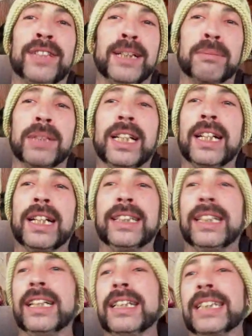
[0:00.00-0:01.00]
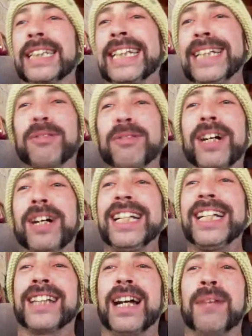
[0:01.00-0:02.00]
thing, but
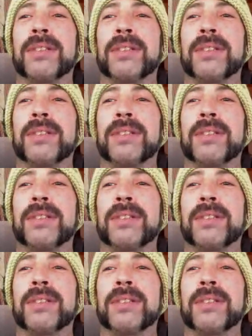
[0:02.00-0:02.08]
geek-wise, I